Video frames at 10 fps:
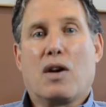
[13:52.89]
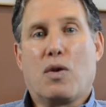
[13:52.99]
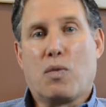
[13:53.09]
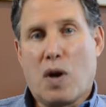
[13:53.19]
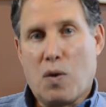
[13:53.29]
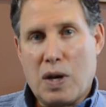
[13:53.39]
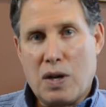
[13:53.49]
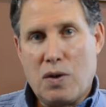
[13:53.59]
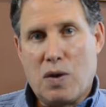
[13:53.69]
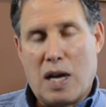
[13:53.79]
growing
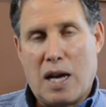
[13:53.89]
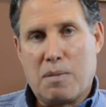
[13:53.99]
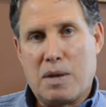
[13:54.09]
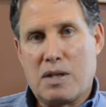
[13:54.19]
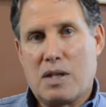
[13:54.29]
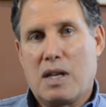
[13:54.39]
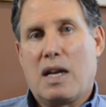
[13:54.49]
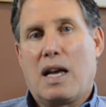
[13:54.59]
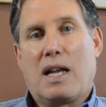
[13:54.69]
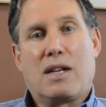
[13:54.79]
new habits,
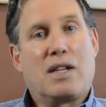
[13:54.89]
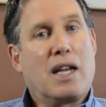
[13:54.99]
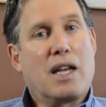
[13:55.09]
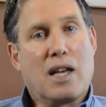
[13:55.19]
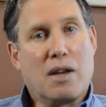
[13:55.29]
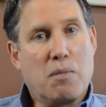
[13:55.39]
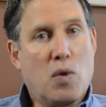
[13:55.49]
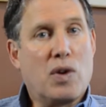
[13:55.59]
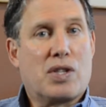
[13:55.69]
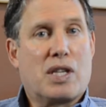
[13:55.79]
and taking
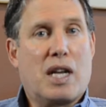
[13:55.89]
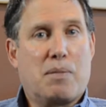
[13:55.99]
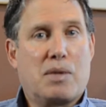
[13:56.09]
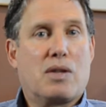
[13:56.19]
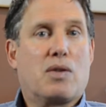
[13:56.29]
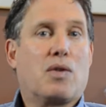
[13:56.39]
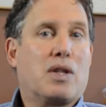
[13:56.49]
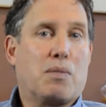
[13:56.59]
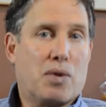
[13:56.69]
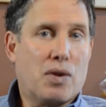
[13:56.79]
more steps toward
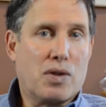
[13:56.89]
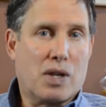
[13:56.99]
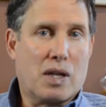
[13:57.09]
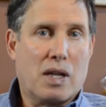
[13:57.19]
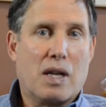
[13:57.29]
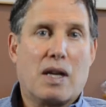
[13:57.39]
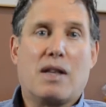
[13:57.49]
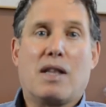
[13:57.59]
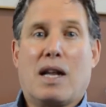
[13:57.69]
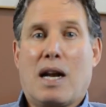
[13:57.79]
the person
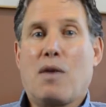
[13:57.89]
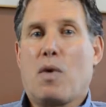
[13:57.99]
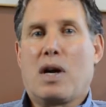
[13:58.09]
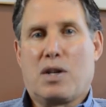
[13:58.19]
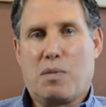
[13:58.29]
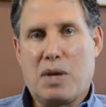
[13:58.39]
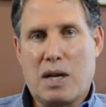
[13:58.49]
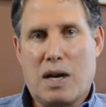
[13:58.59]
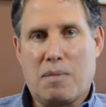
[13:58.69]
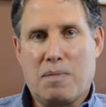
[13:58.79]
that I want to become.